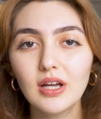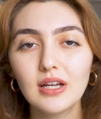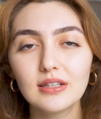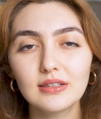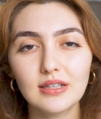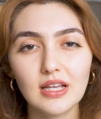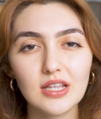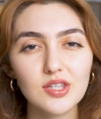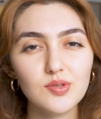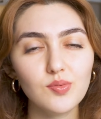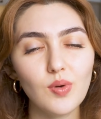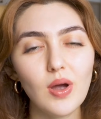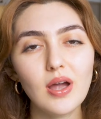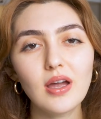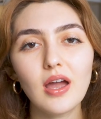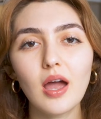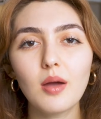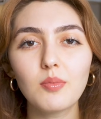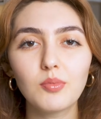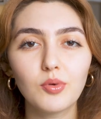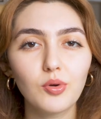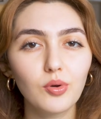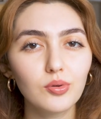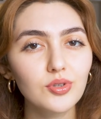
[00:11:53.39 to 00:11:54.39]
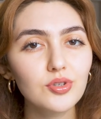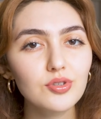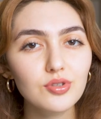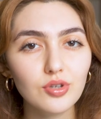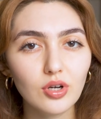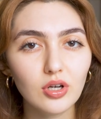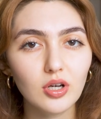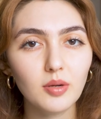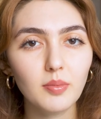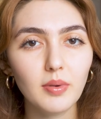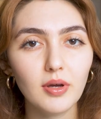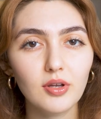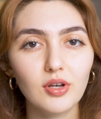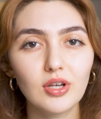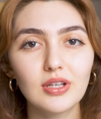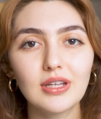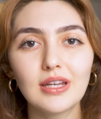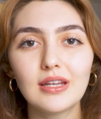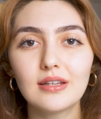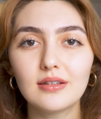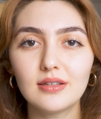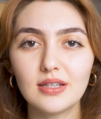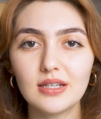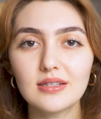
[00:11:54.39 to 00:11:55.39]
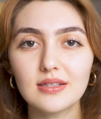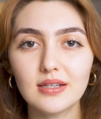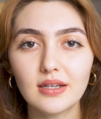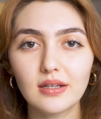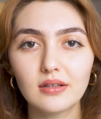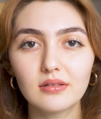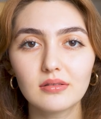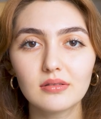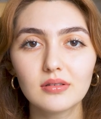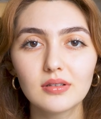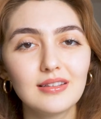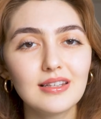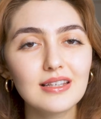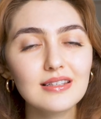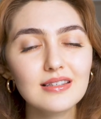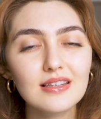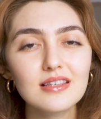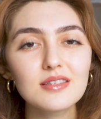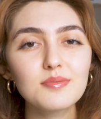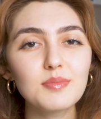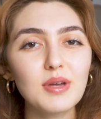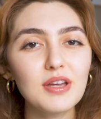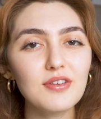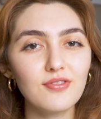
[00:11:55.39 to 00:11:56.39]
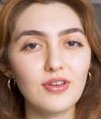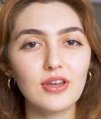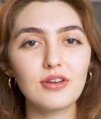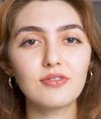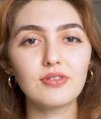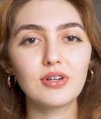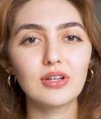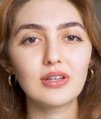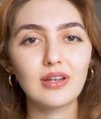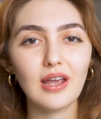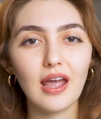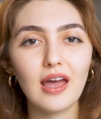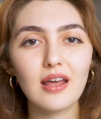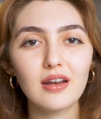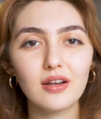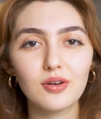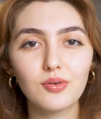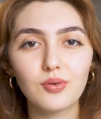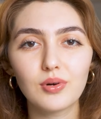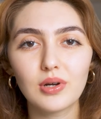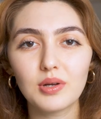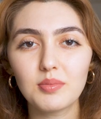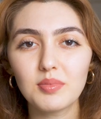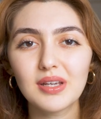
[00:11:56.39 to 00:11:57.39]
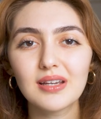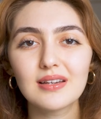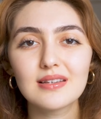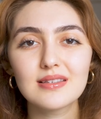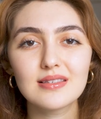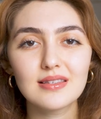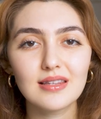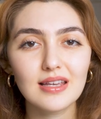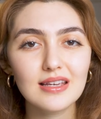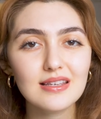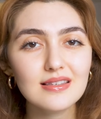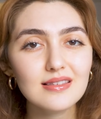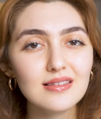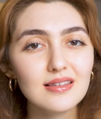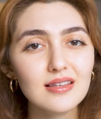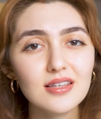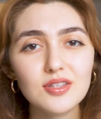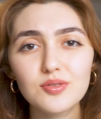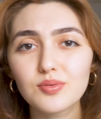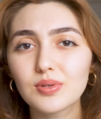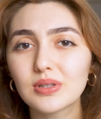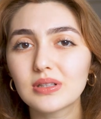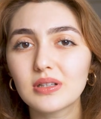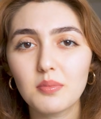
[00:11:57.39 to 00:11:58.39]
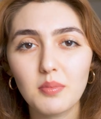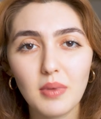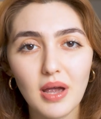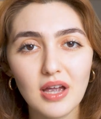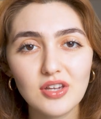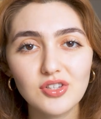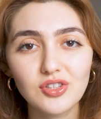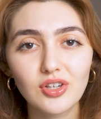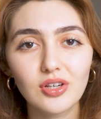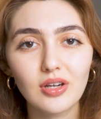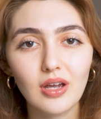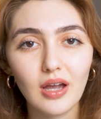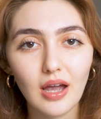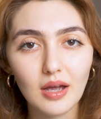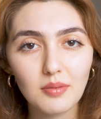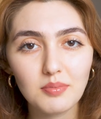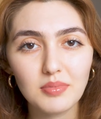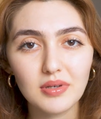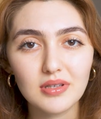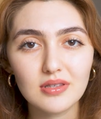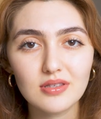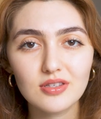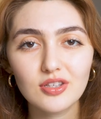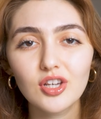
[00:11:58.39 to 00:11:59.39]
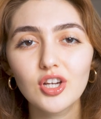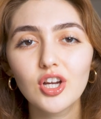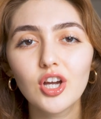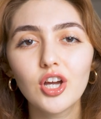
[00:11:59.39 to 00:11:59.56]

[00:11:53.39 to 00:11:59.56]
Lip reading: That's why I'm going to talk about it in detail. This is my favorite category because this is where the magic happens.